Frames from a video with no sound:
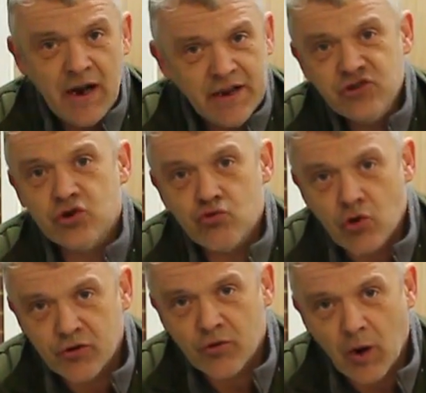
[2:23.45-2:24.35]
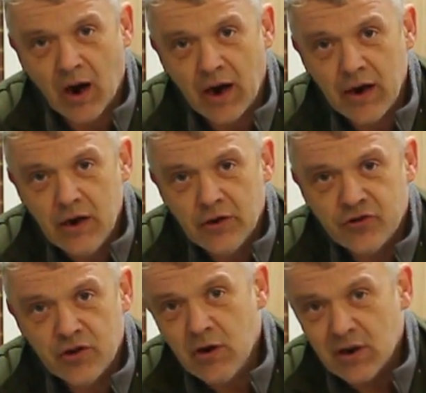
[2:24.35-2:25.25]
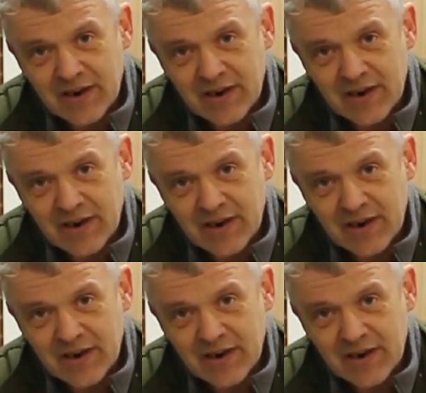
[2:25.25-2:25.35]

instant rot away to